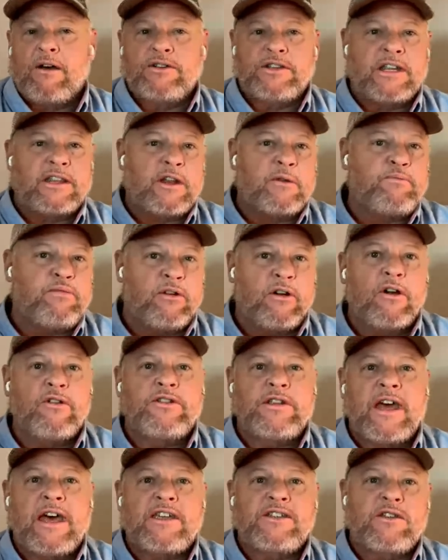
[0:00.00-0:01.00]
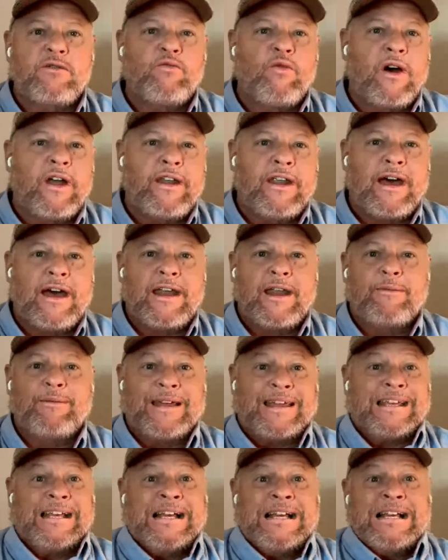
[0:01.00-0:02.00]
I was at their protest and whatnot, and
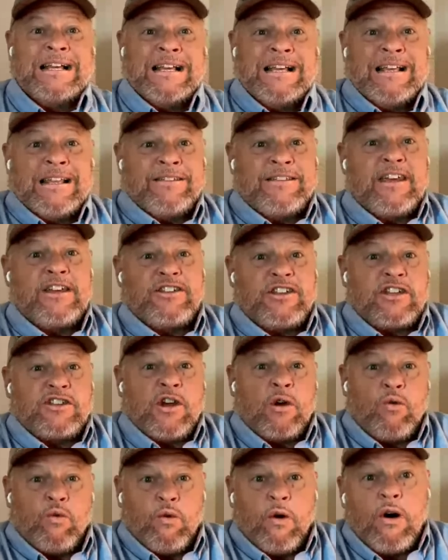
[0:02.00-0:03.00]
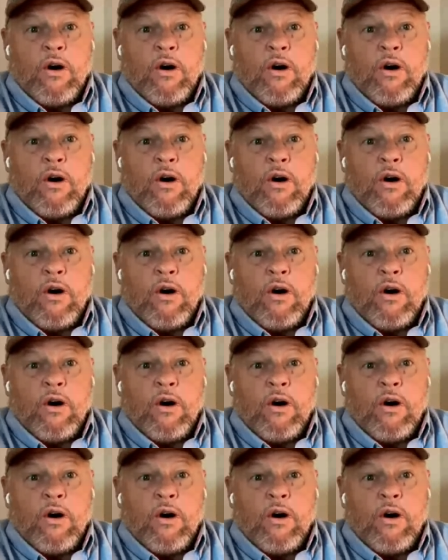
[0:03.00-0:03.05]
I'm like, this is a